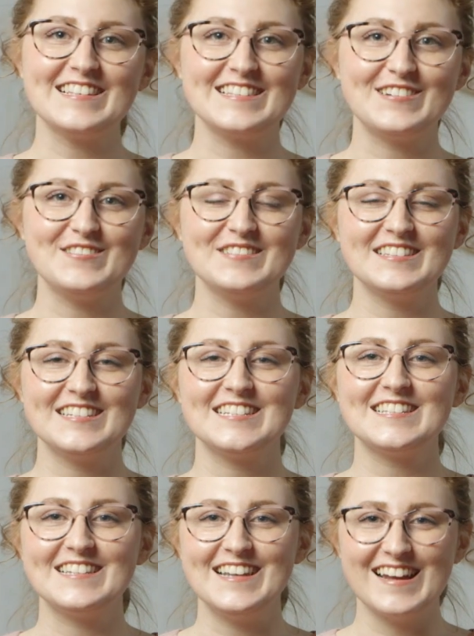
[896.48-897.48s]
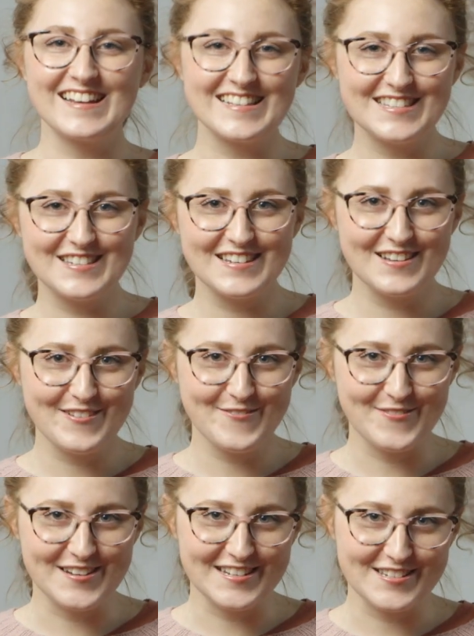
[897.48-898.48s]
so this next
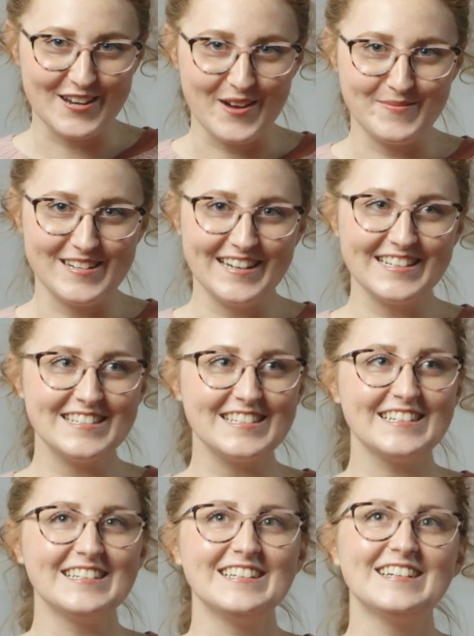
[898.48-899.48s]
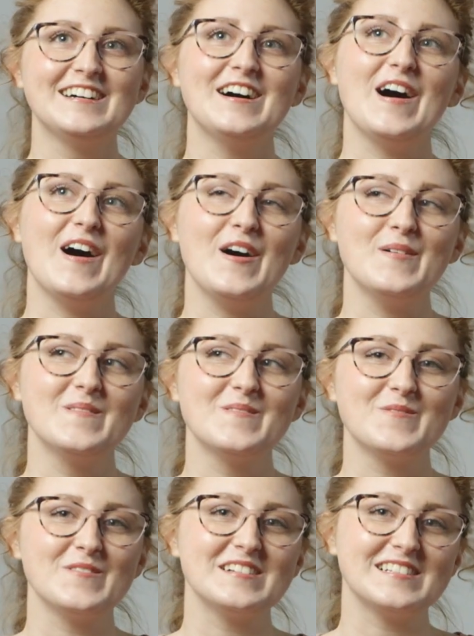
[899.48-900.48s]
finished object
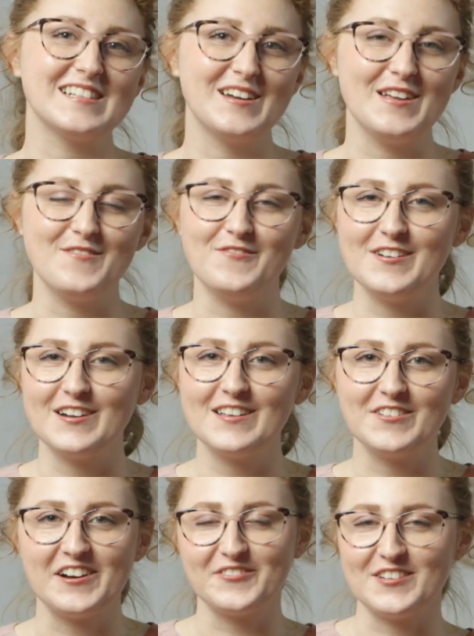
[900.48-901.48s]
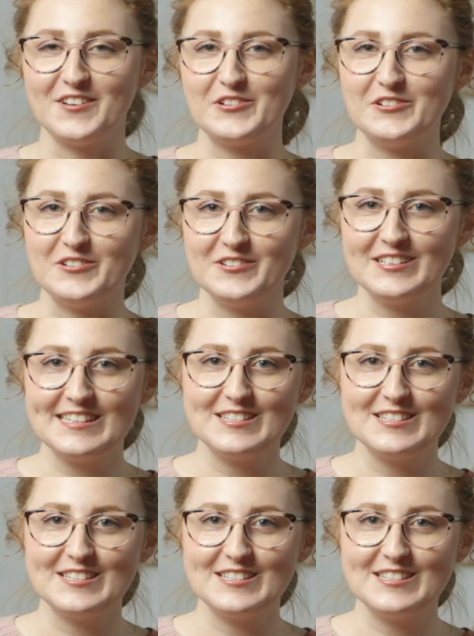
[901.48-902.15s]
was a very lofty goal